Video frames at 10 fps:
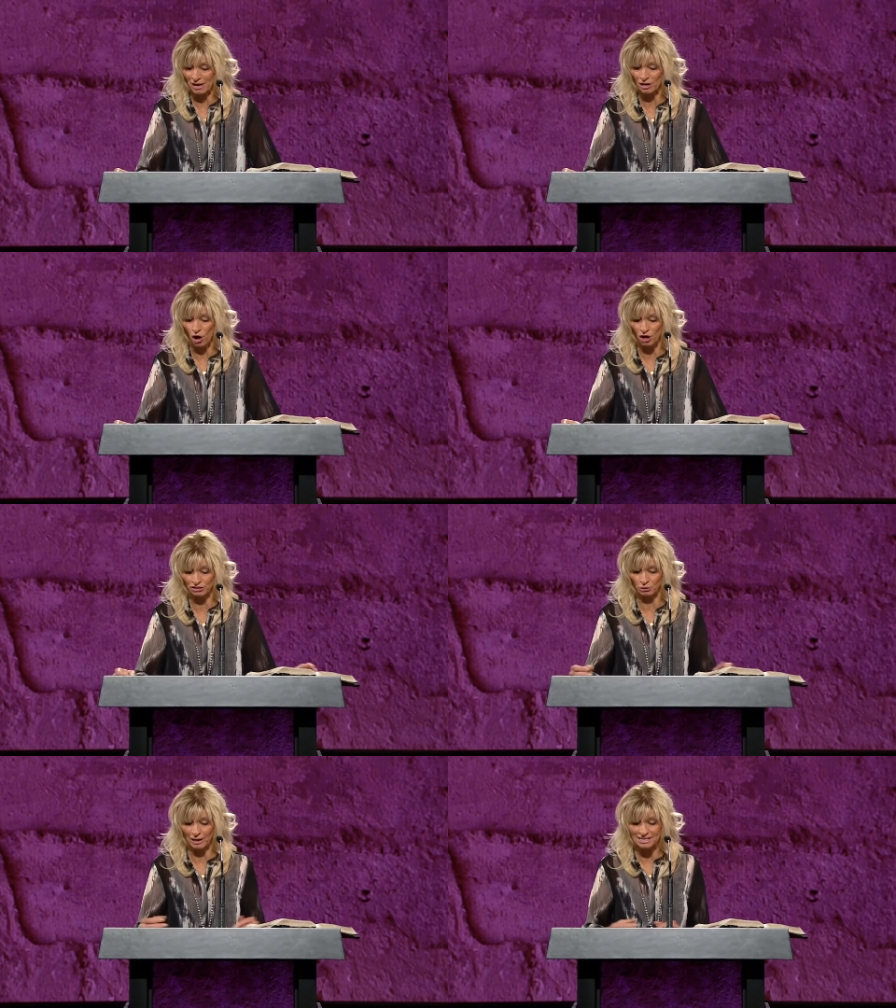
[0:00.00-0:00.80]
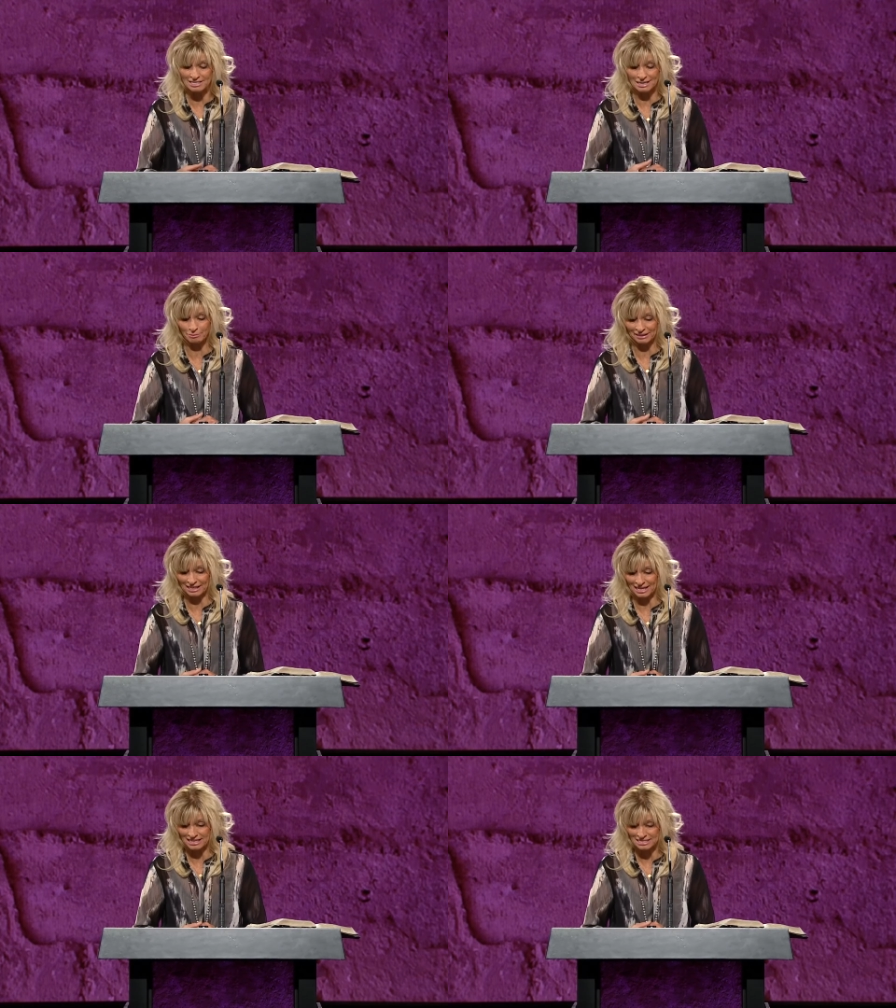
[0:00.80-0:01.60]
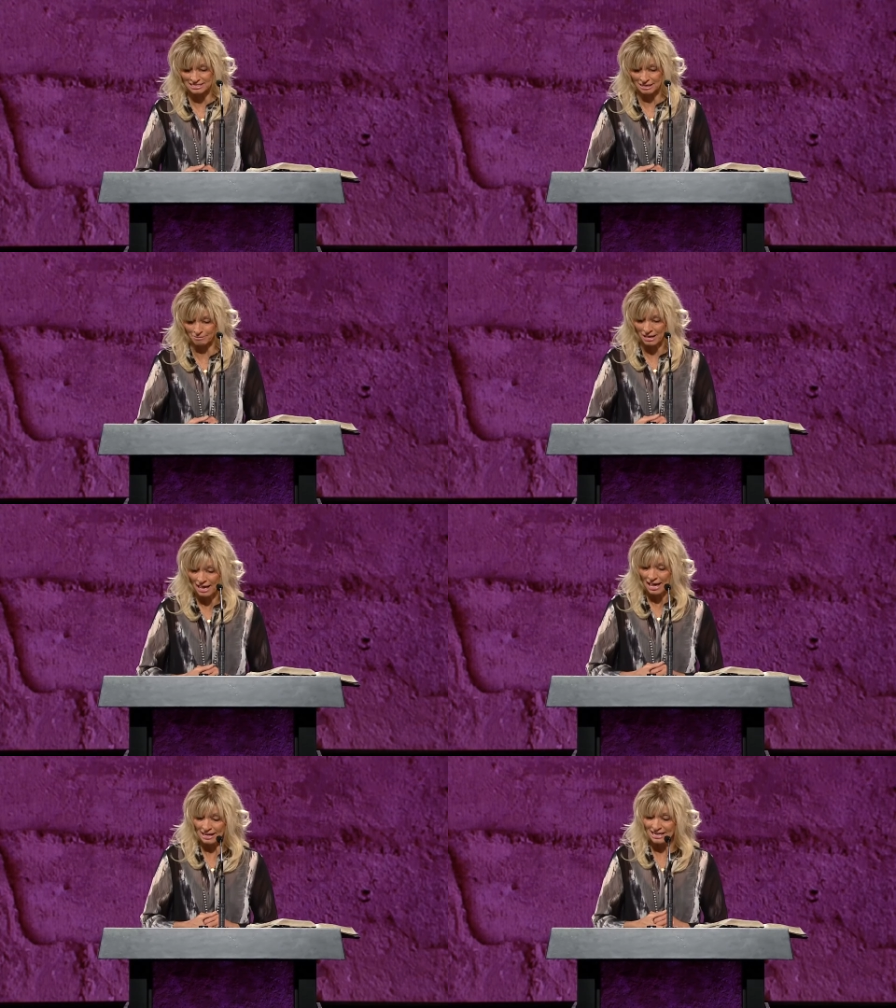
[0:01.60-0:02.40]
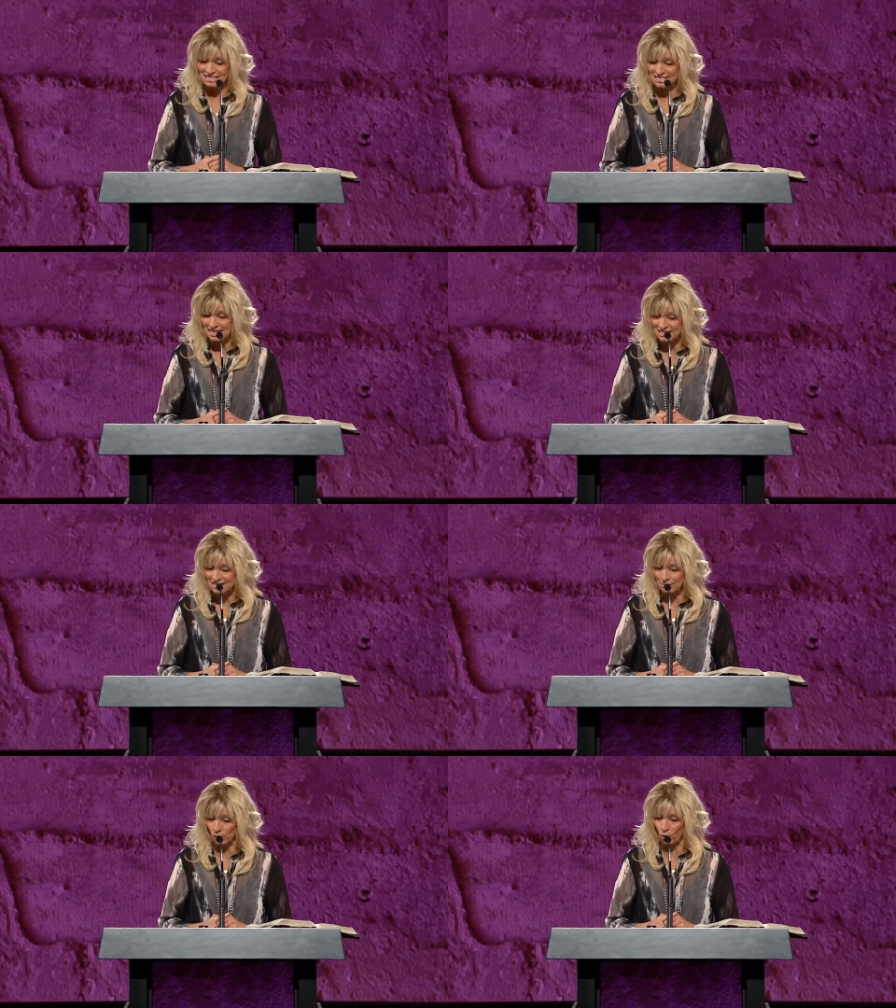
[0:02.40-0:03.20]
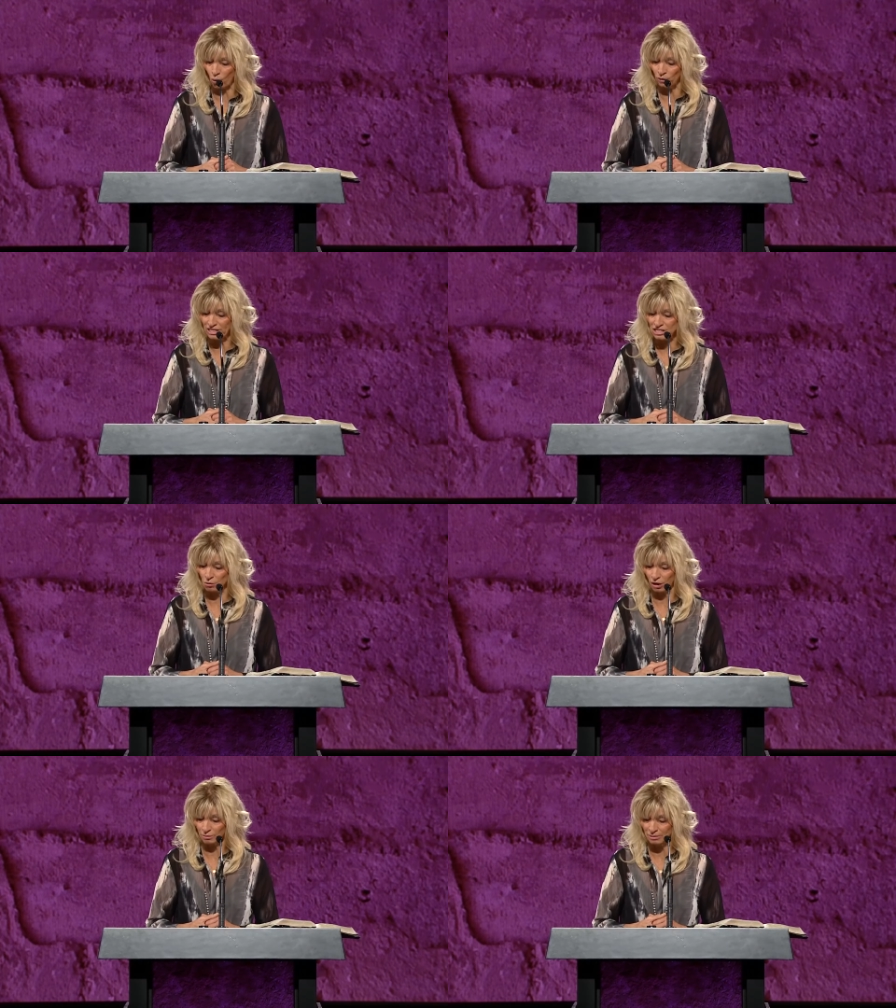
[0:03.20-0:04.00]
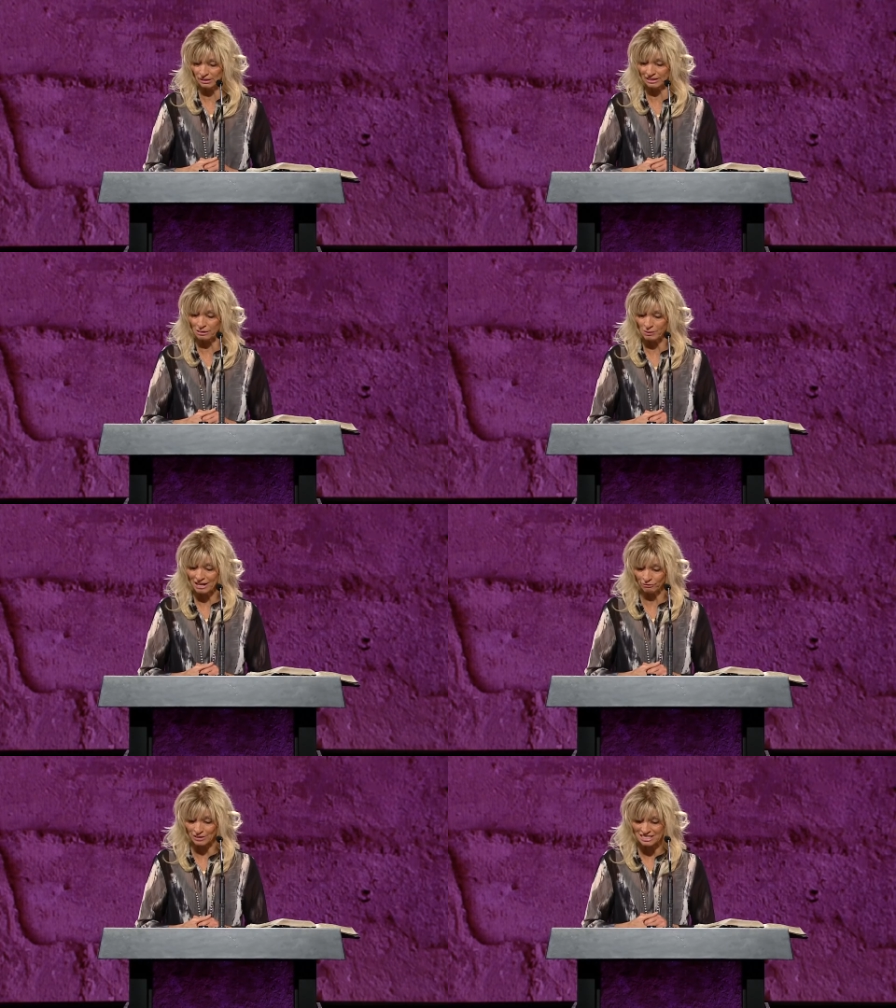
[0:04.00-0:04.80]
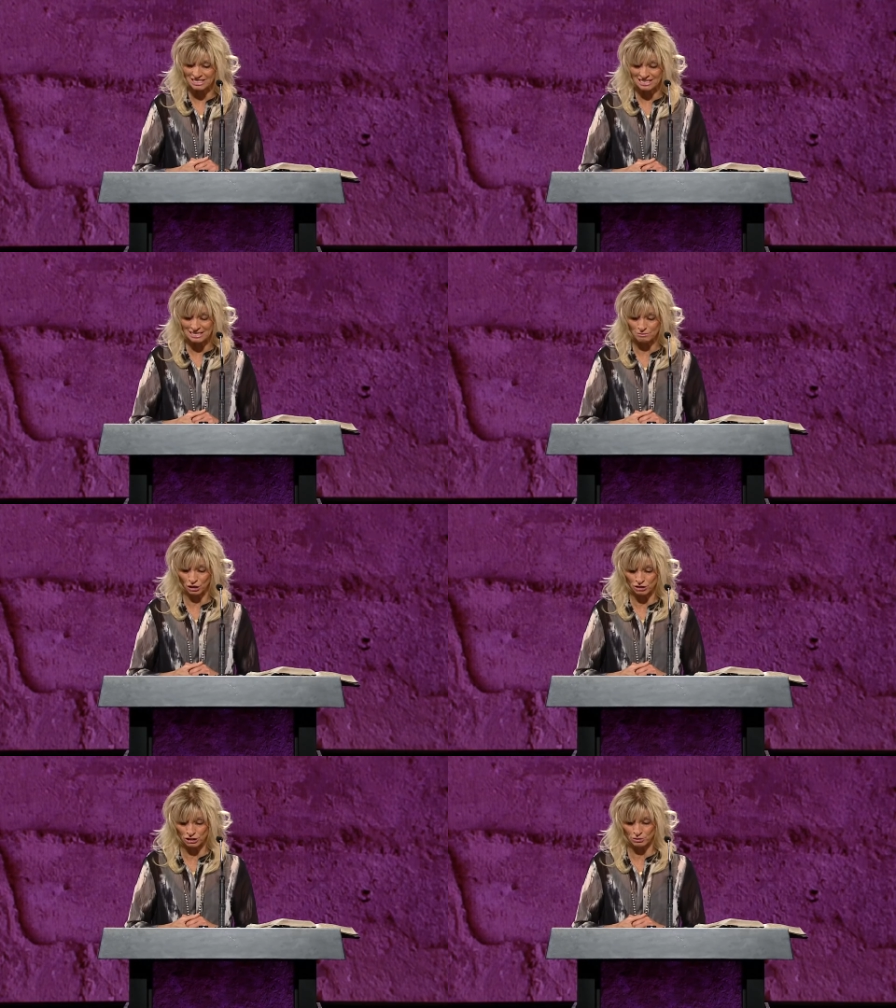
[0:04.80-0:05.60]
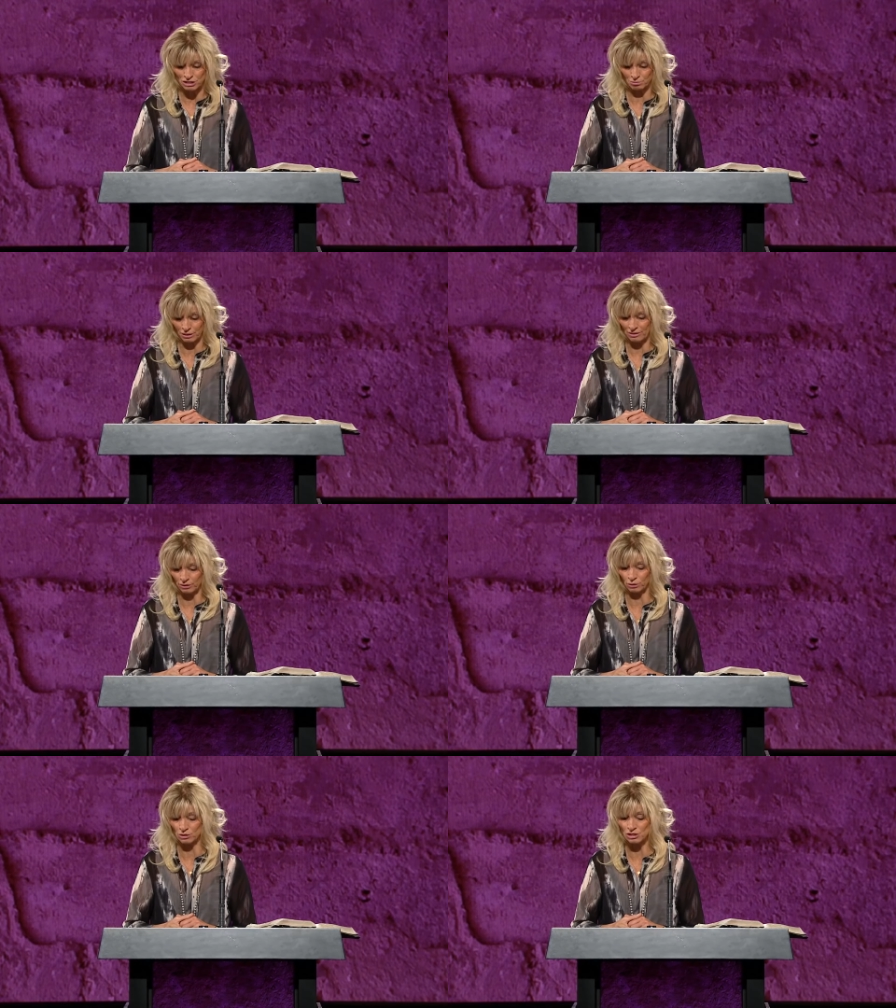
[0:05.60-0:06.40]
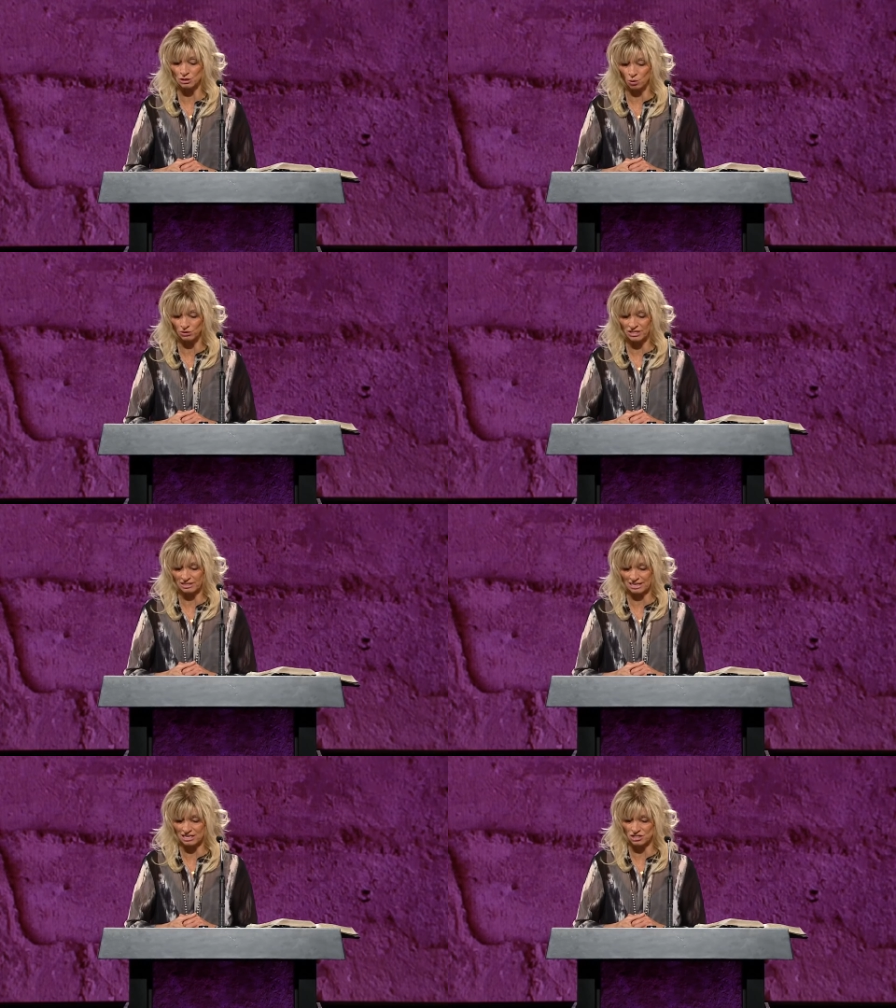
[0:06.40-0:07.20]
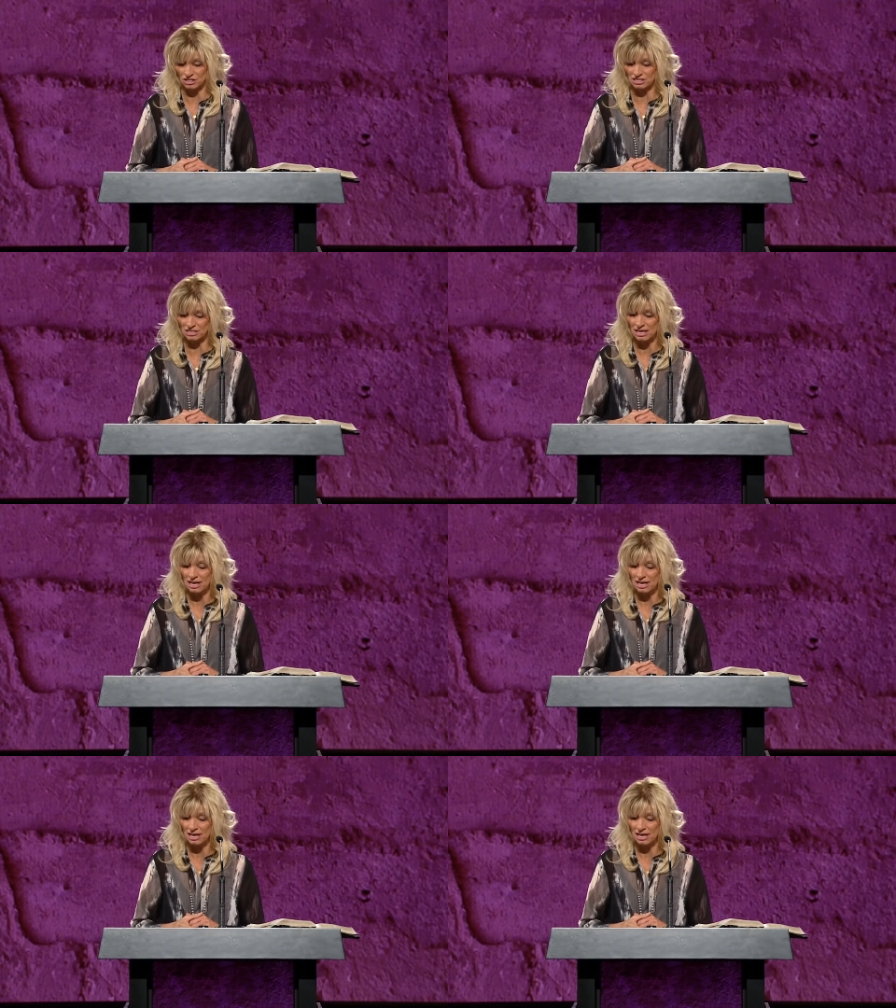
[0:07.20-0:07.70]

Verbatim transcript: called a great assembly against them, and I said to them, According to our ability, we have redeemed our Jewish brethren who are sold to the nations.